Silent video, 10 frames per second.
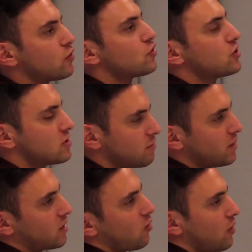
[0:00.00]
versions of
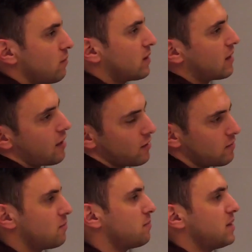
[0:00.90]
Bitcoin,
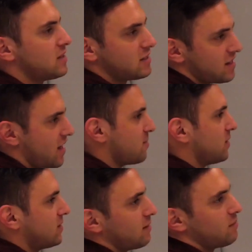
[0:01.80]
BTC
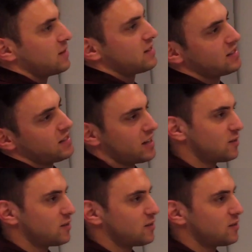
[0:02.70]
ABC, BTC